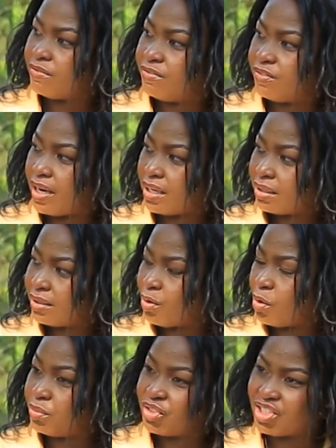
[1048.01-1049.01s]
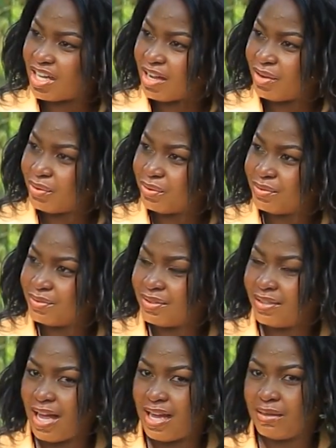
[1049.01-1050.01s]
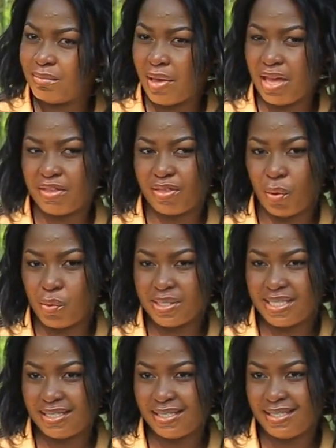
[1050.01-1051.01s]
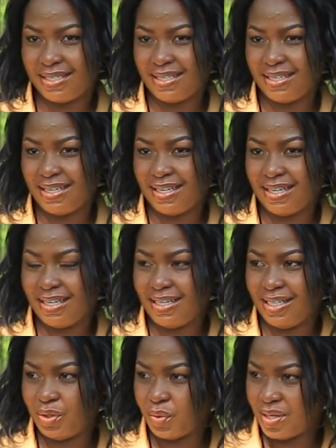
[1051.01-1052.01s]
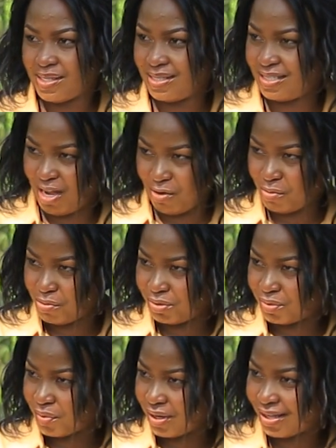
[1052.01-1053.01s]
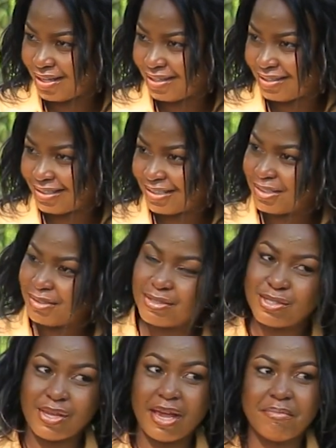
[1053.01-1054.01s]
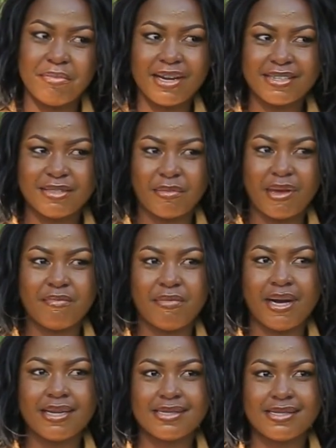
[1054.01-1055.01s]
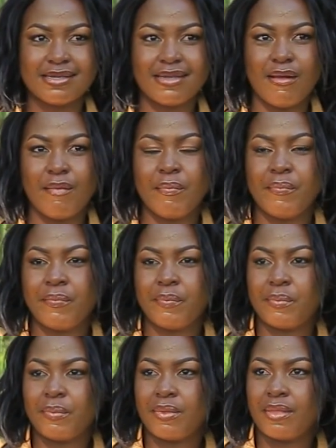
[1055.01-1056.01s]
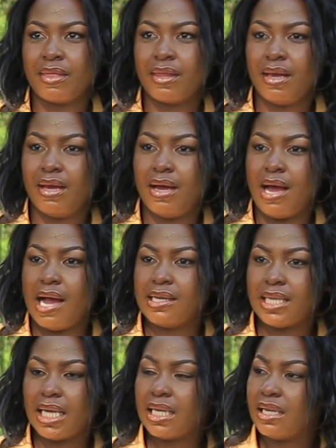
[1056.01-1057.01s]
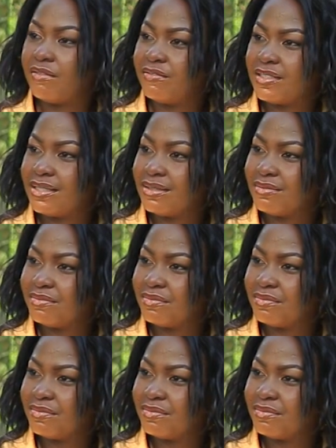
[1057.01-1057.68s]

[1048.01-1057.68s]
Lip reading: vac omcharo, and me I thought it was in a good way. So I packed my bags and I left.